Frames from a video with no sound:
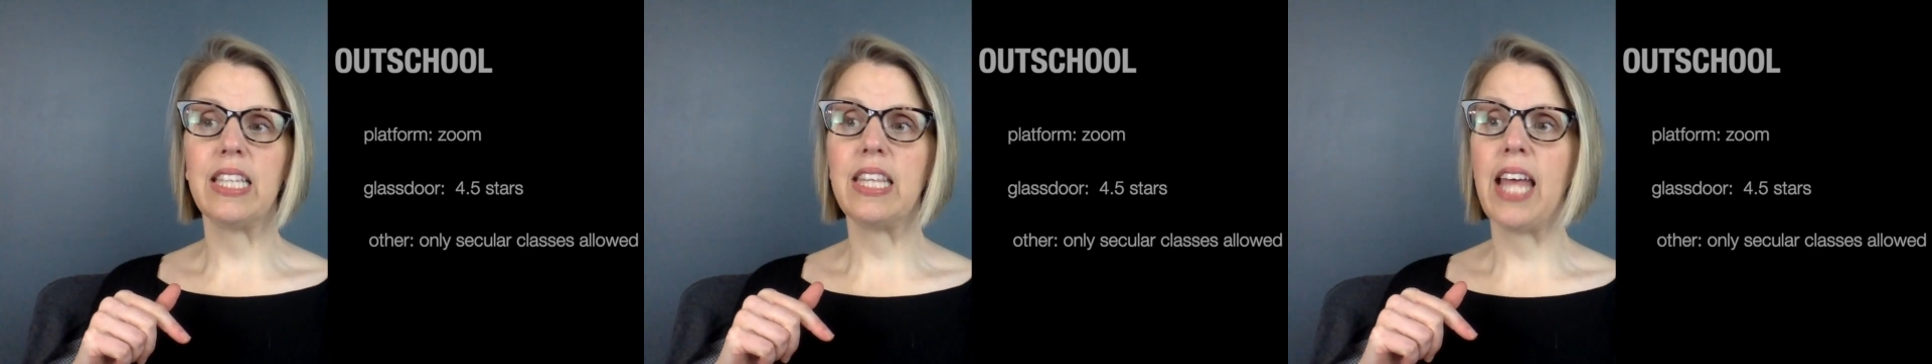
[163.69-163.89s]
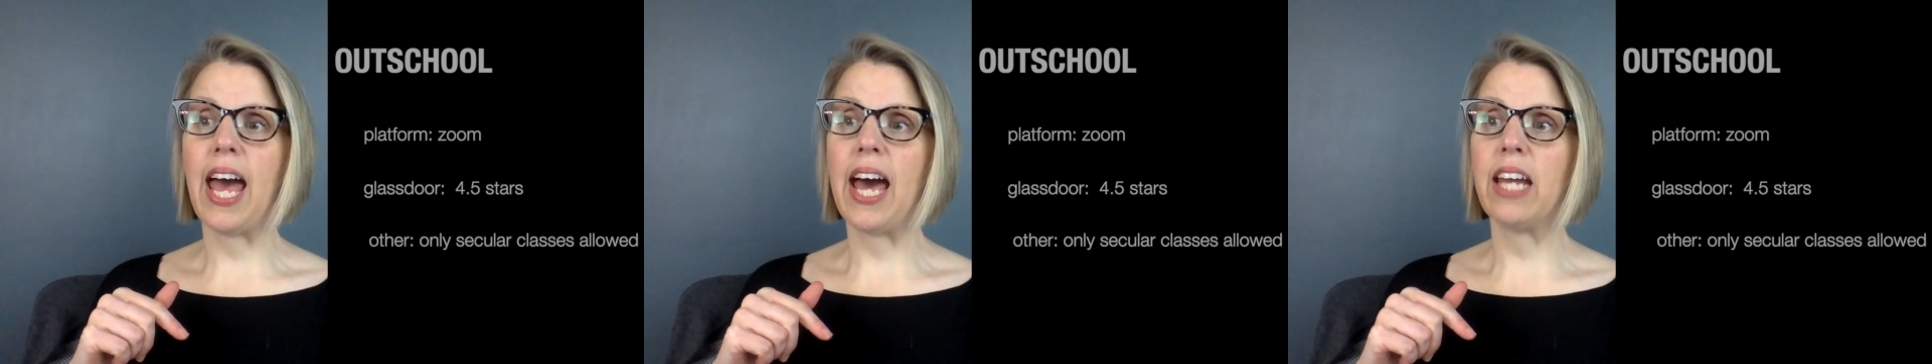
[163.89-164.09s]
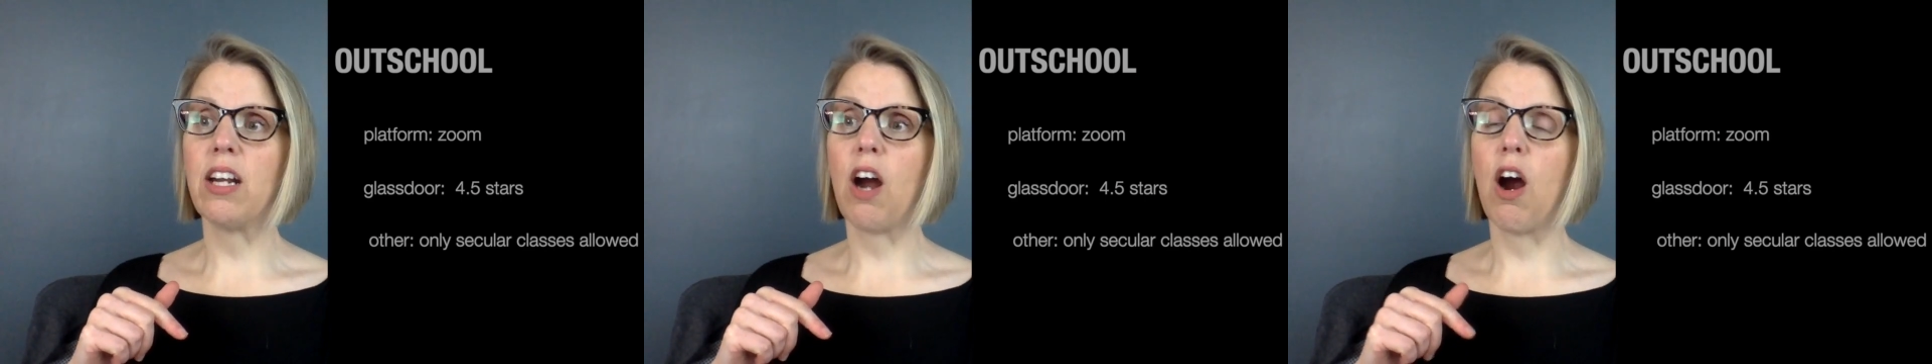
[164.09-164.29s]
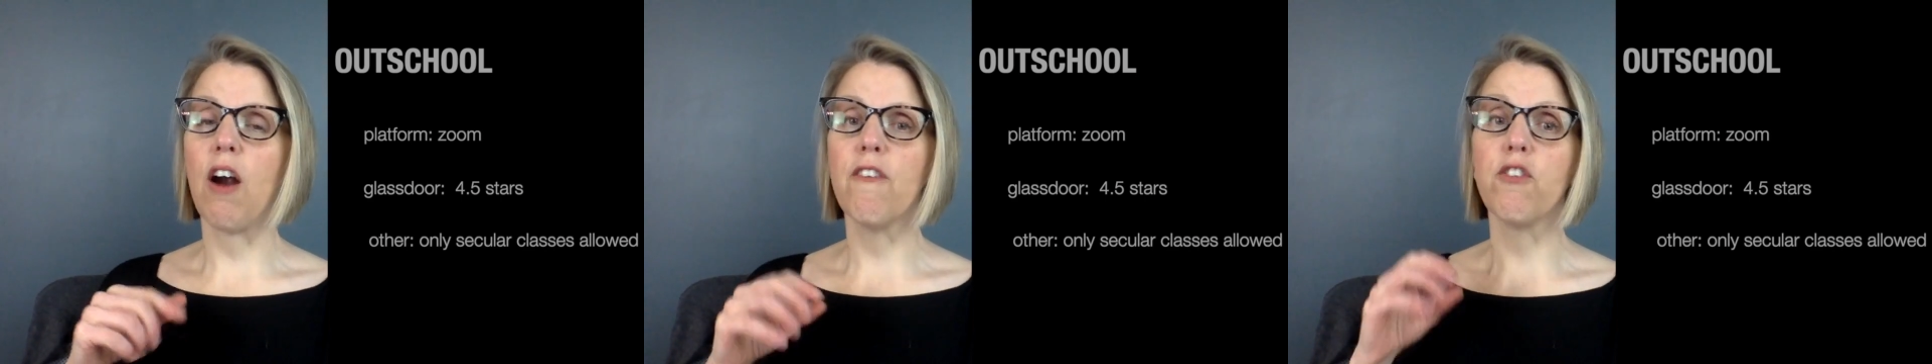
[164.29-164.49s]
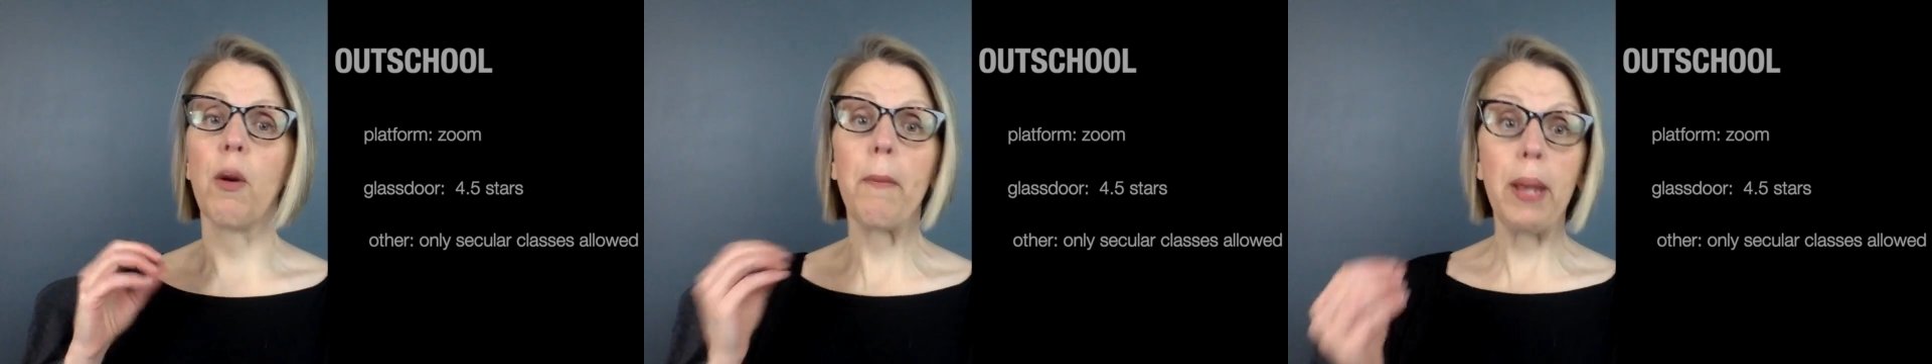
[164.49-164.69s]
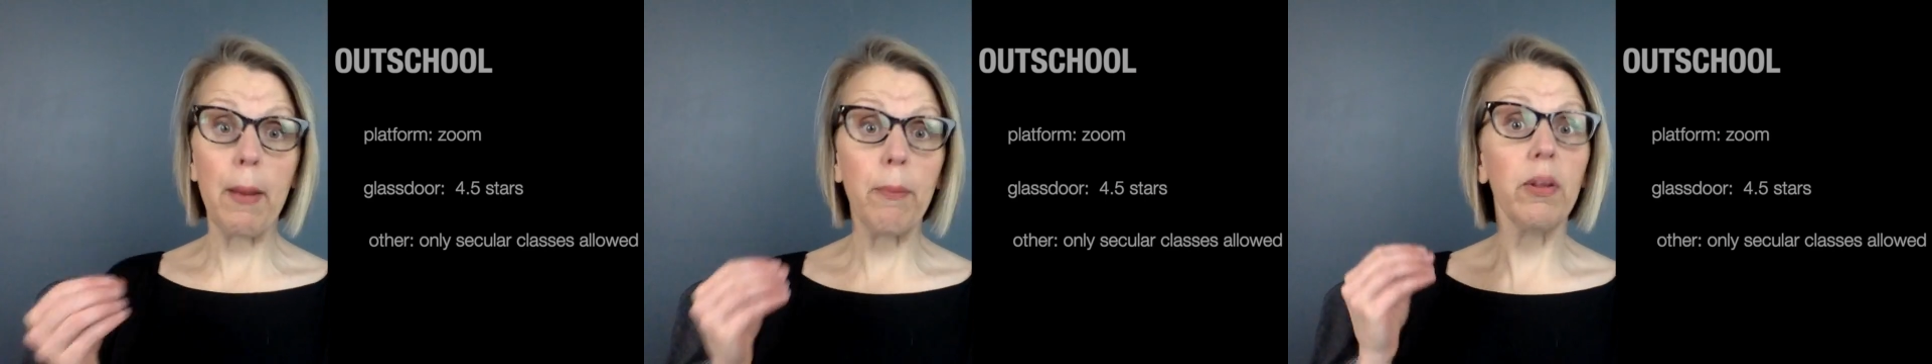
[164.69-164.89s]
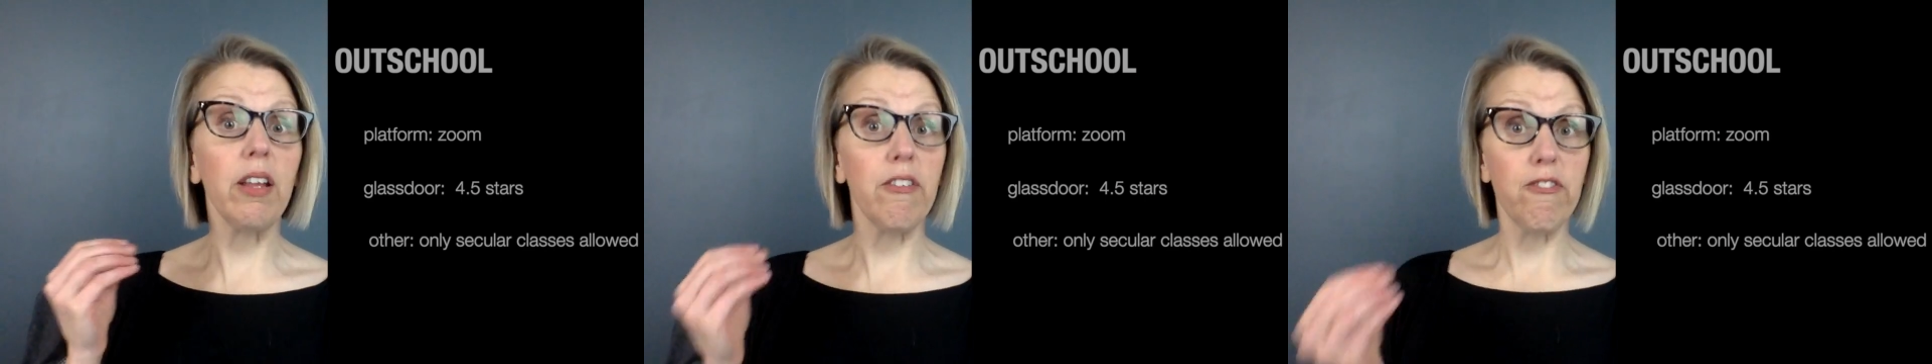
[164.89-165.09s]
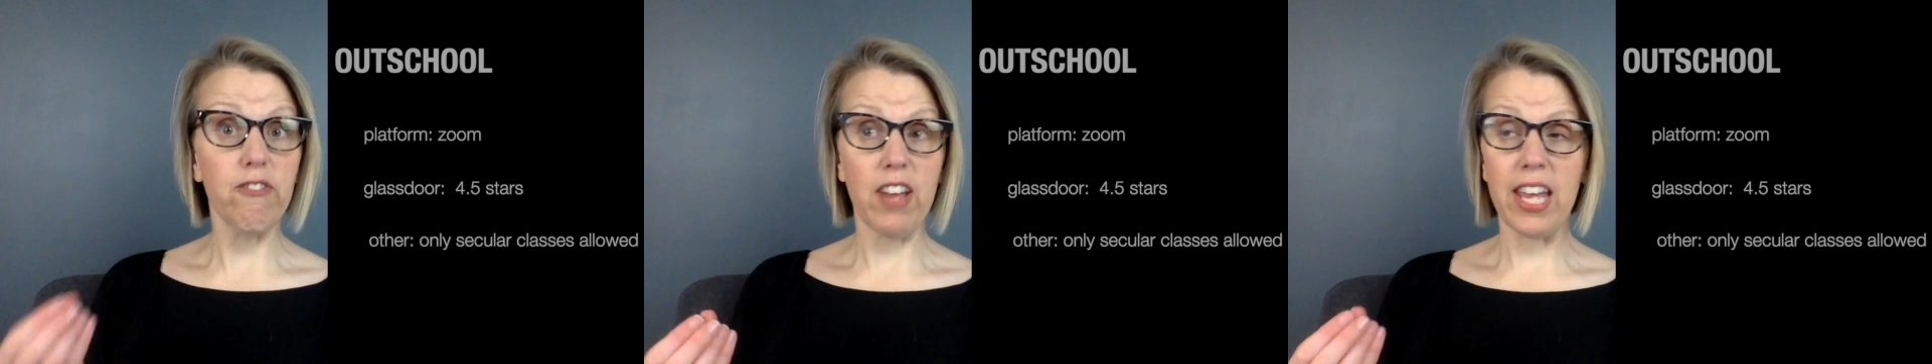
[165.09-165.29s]
that are for people
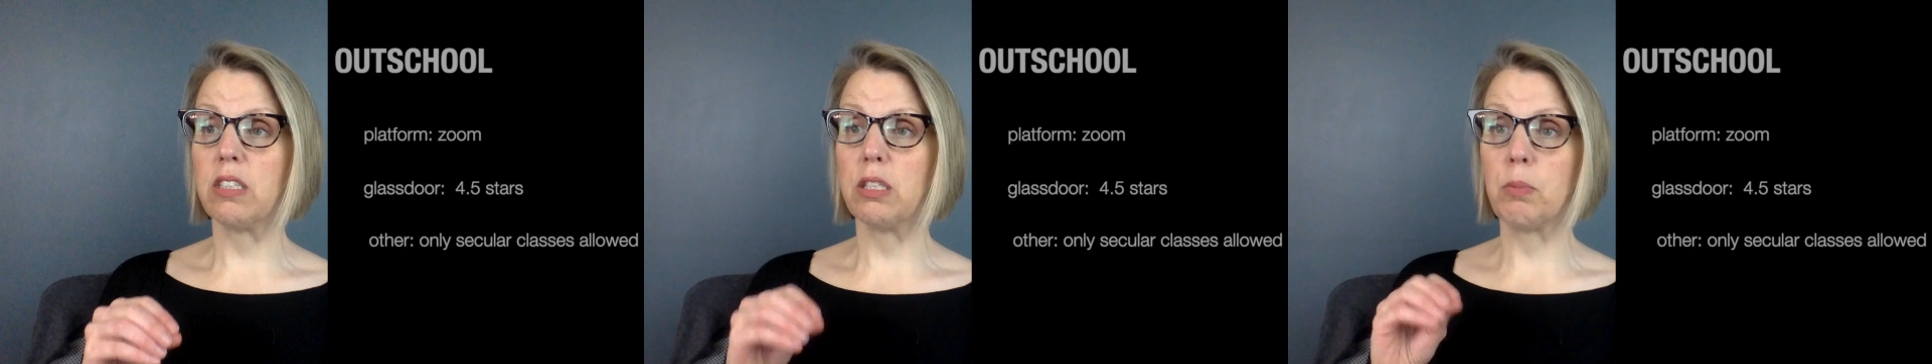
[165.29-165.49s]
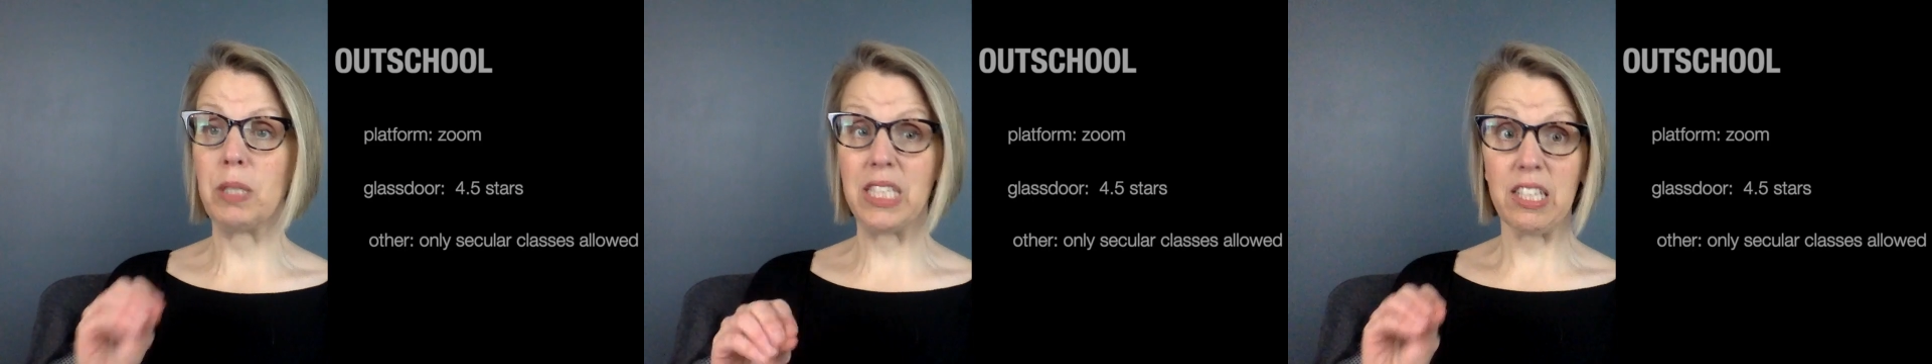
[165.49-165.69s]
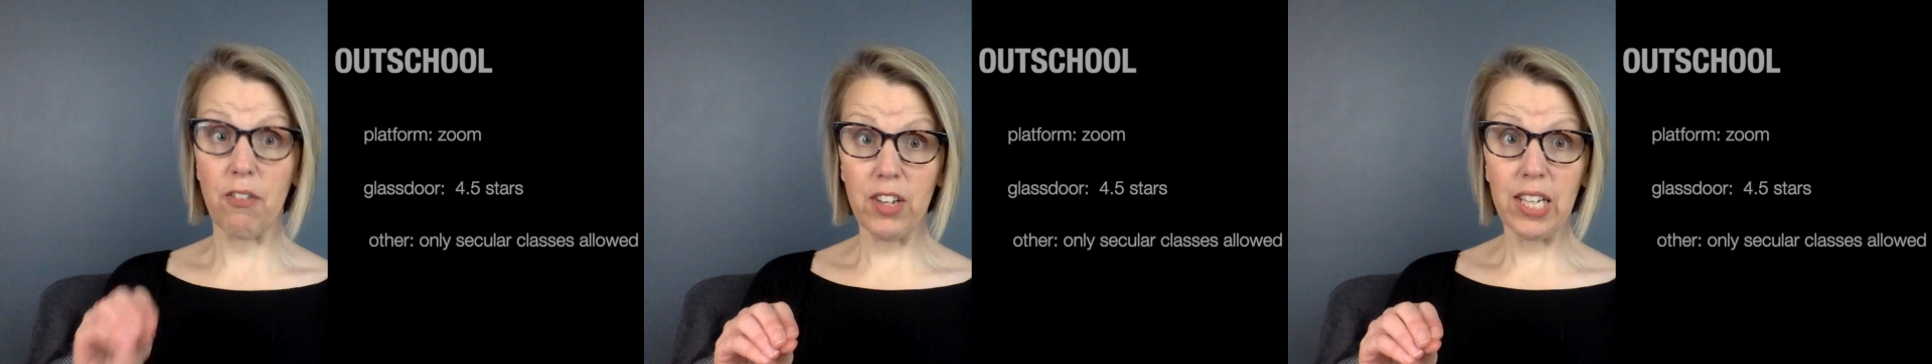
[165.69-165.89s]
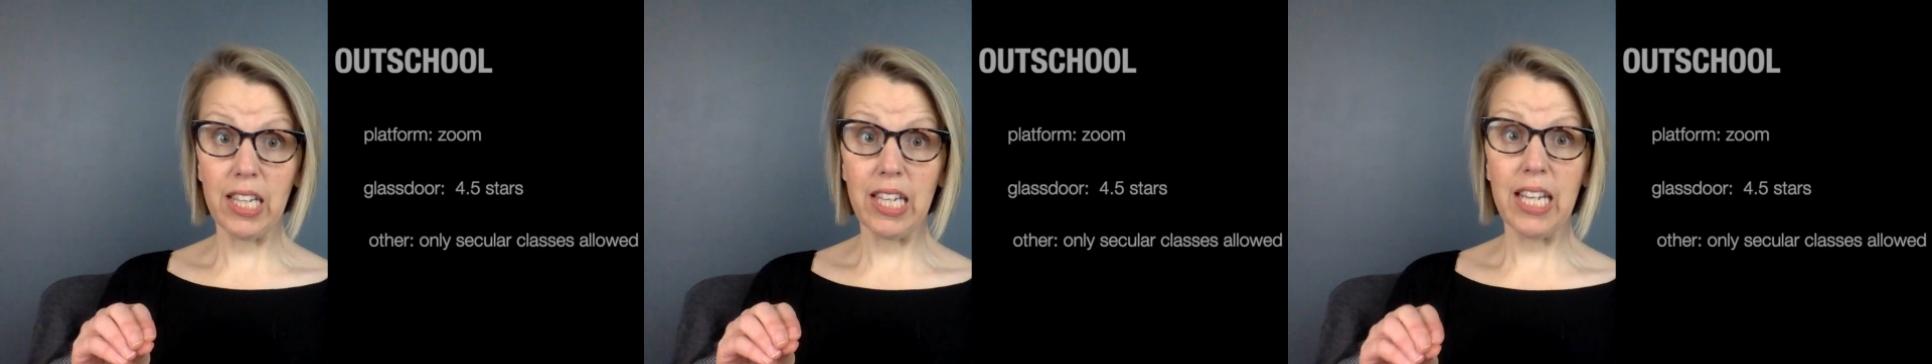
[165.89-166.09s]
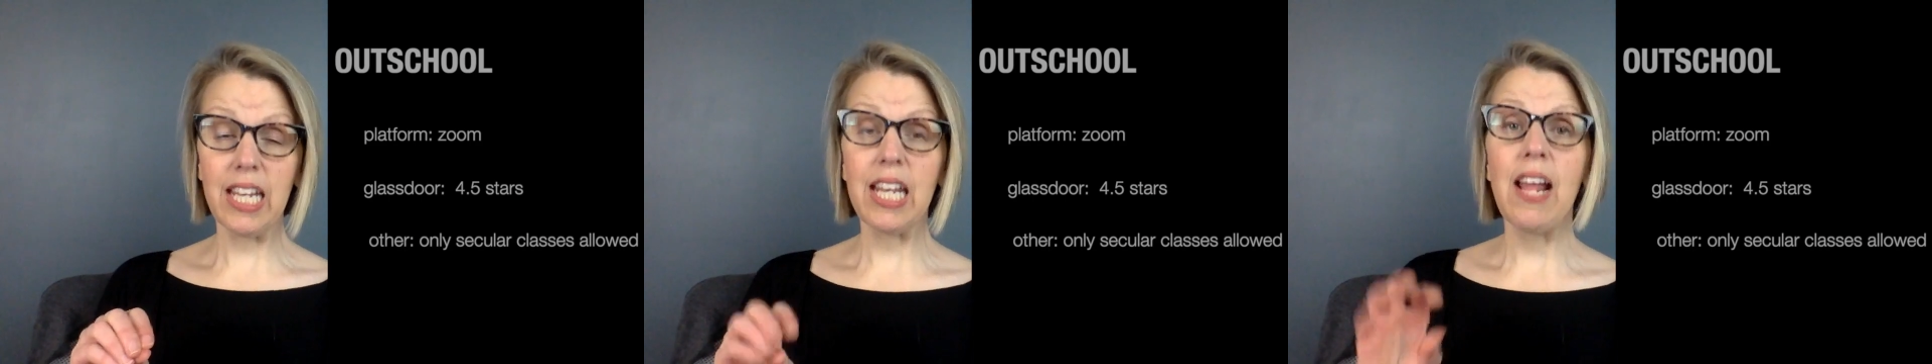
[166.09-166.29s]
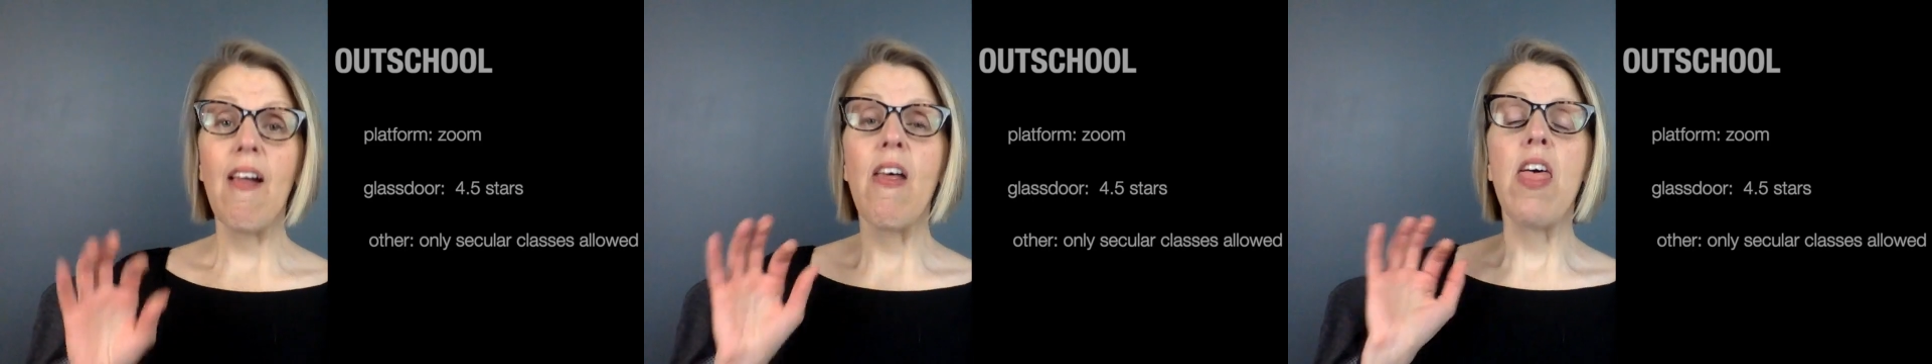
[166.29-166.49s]
of faith specifically,